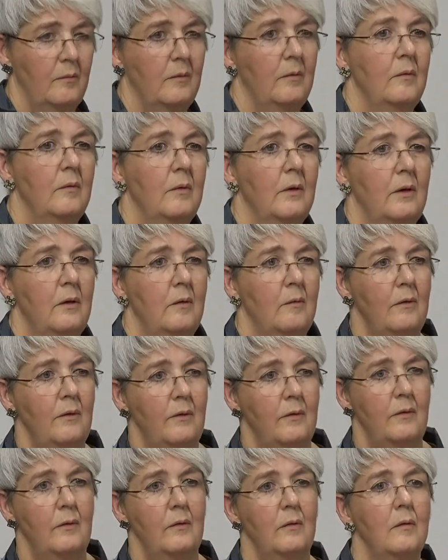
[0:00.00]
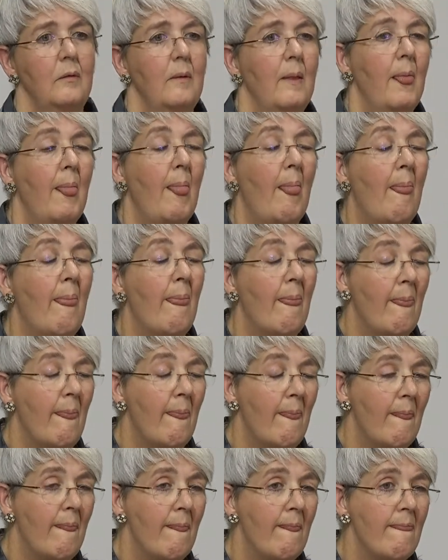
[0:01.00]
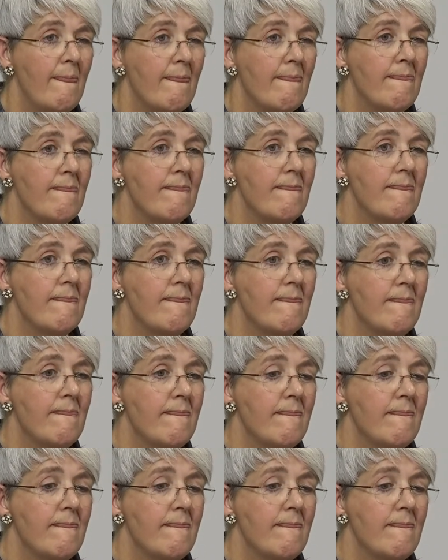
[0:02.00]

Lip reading: And I think, yeah. And